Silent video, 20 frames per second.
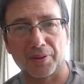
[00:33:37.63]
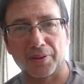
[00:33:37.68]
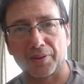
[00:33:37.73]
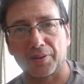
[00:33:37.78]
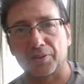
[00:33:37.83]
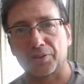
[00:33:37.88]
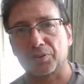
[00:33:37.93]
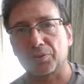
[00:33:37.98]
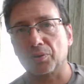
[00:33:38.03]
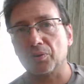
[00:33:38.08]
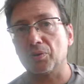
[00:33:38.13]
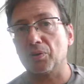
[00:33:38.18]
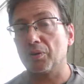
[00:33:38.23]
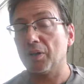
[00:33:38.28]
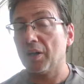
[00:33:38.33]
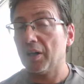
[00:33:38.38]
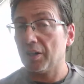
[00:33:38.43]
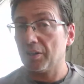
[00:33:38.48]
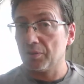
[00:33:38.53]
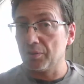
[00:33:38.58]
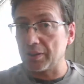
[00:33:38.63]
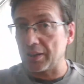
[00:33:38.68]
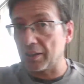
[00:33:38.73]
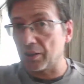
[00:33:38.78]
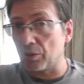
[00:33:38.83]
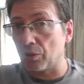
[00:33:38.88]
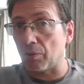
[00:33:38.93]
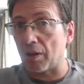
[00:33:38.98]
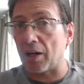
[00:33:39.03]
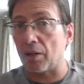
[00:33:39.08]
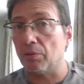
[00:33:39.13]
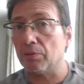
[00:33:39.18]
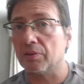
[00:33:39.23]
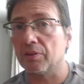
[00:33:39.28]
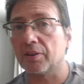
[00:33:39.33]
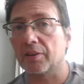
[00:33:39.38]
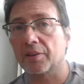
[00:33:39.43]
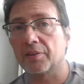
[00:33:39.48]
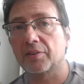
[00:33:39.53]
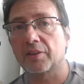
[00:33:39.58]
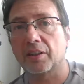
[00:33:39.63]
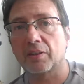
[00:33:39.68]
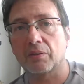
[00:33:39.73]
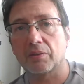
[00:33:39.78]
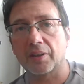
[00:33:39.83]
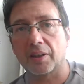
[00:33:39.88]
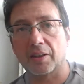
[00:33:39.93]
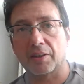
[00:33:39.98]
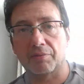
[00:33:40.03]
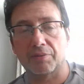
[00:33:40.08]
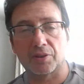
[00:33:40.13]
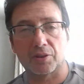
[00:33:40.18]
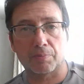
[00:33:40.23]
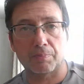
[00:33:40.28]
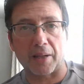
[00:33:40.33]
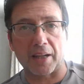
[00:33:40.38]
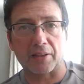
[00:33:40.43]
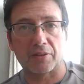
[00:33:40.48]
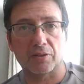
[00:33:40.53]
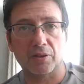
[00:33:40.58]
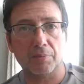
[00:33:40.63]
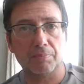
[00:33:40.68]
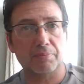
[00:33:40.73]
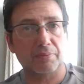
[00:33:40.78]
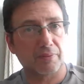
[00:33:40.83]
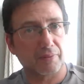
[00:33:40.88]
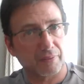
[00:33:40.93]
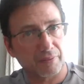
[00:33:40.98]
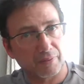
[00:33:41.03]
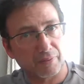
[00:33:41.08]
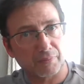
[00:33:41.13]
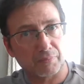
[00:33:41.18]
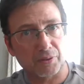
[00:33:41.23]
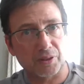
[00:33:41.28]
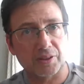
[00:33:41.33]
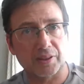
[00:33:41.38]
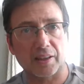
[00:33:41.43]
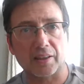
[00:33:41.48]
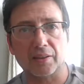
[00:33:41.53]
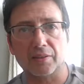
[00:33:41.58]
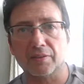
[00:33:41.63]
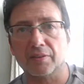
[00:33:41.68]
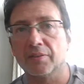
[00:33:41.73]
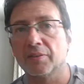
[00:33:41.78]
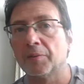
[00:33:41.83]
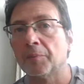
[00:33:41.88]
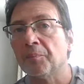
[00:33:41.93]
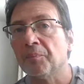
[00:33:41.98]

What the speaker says: stock, or you can go out. You can take, okay, if it spikes up, sell it.